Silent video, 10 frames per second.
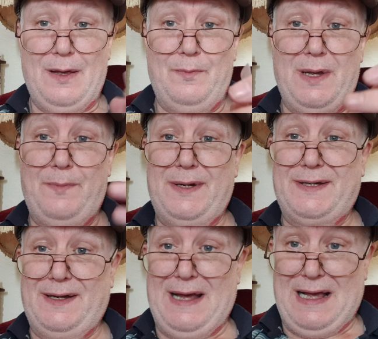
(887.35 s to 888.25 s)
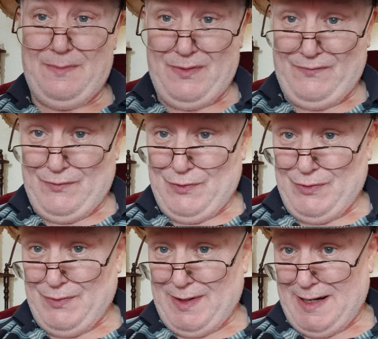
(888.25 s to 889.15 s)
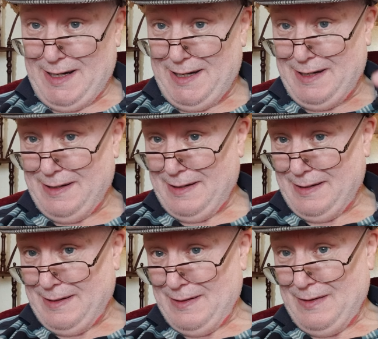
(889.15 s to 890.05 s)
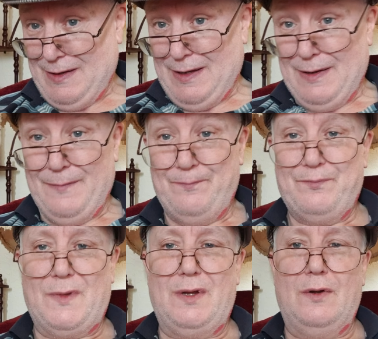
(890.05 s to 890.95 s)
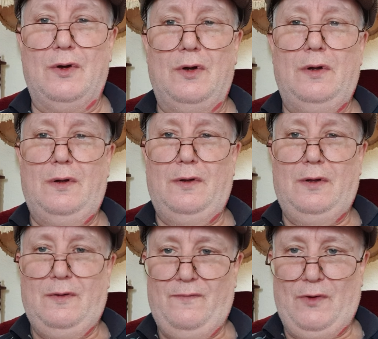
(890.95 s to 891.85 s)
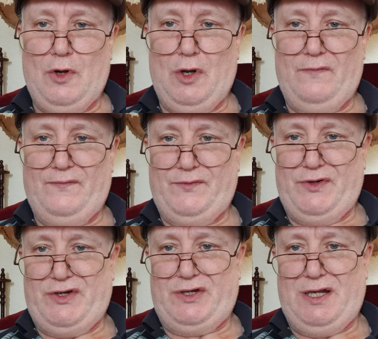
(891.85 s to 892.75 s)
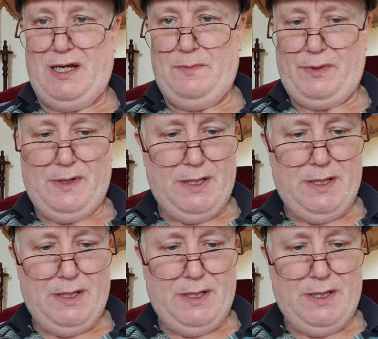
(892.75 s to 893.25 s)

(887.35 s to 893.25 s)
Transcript: Maybe tonight before I, uh, you know, fall off to sleep.